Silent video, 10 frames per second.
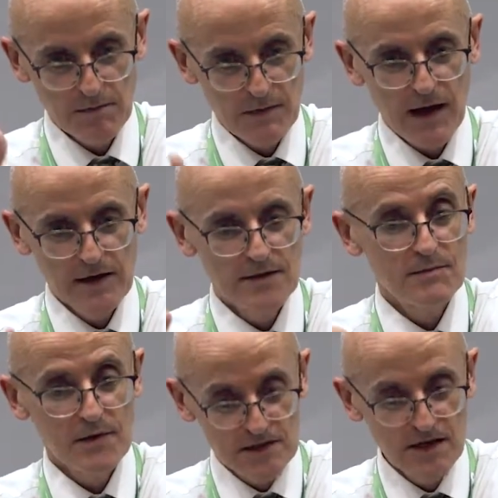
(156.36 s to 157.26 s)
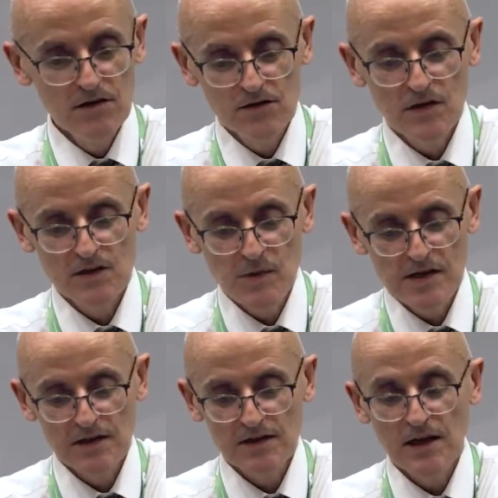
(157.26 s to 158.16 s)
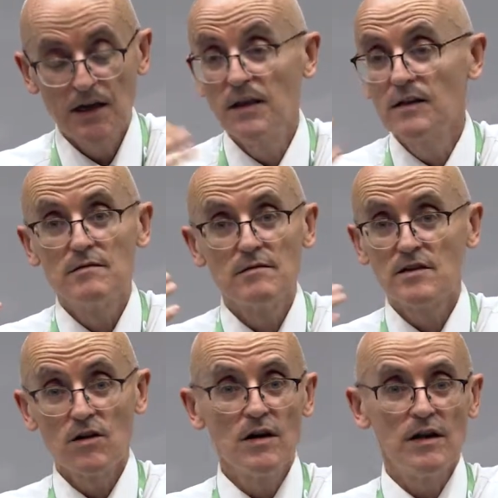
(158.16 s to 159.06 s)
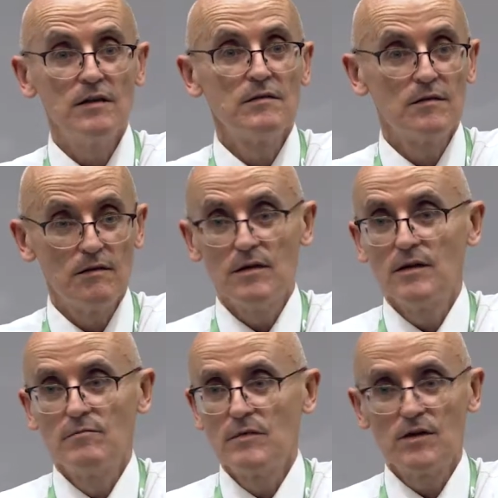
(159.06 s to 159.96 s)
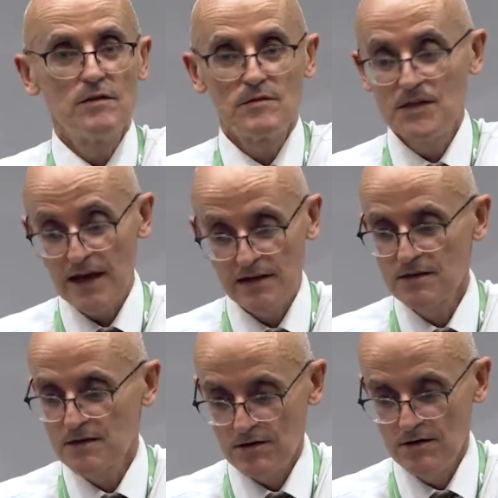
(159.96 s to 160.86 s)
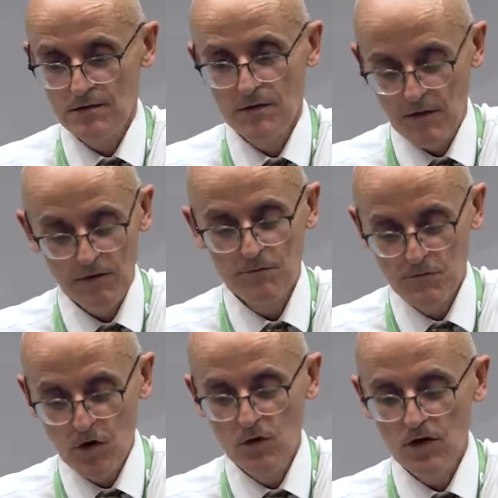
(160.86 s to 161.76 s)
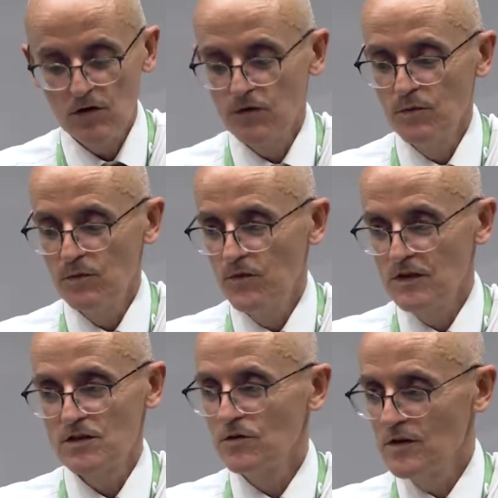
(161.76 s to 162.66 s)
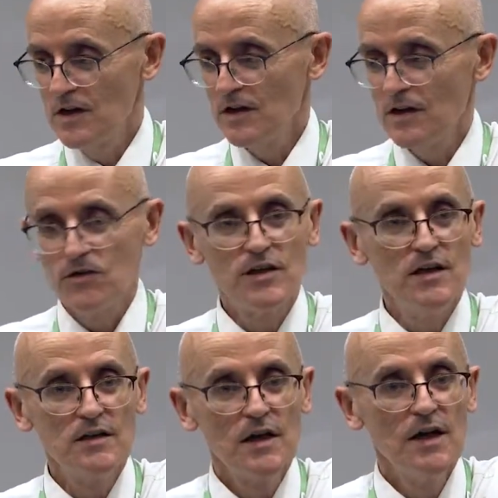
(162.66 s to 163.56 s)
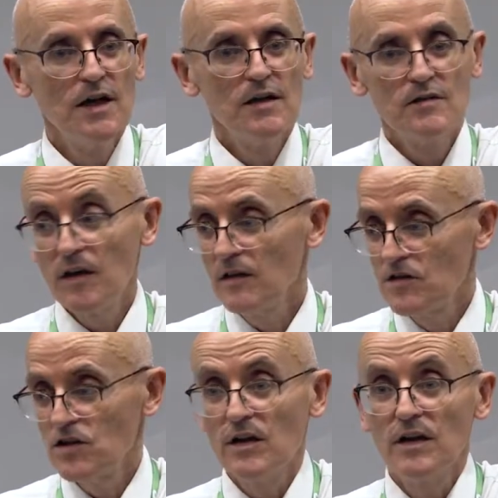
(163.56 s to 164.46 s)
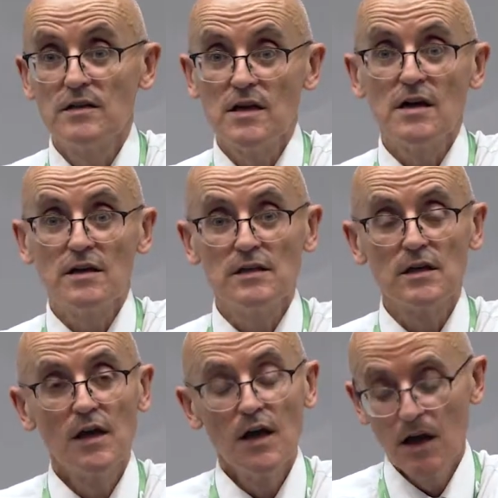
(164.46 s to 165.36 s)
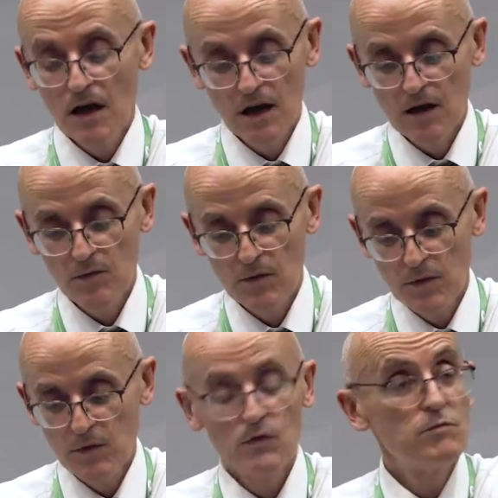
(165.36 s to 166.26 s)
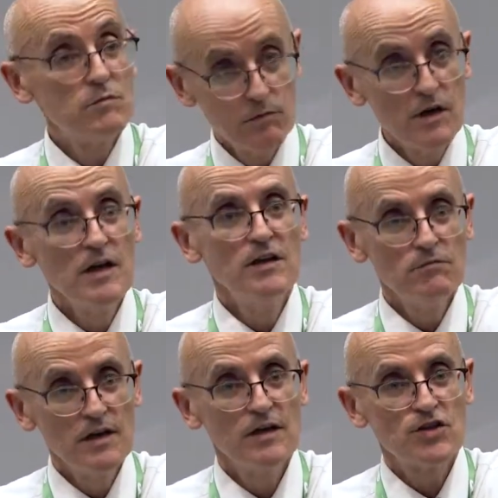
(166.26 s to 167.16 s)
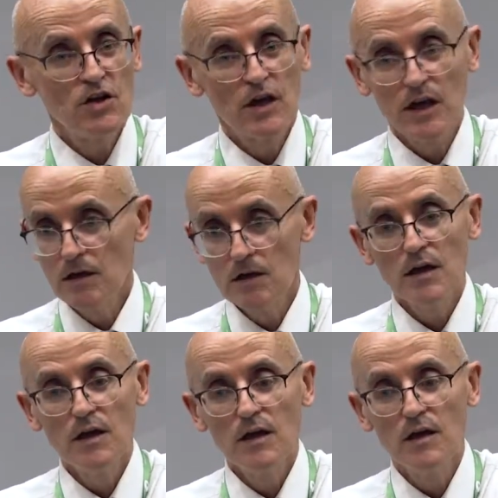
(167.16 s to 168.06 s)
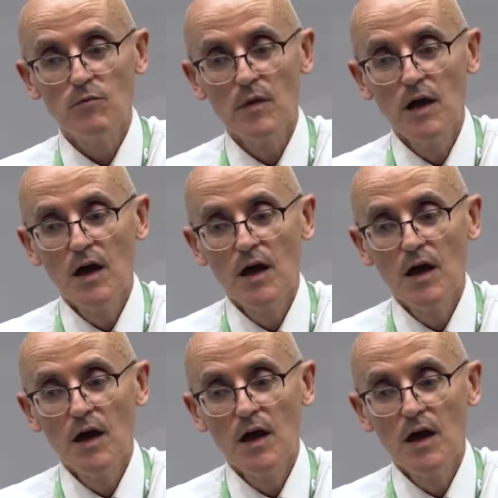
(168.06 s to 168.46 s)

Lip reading: had a series of these meetings, and then suddenly I got a text or a phone call from Vincent O'Neill in Irish Aid saying that John had died. It was really, really shocking and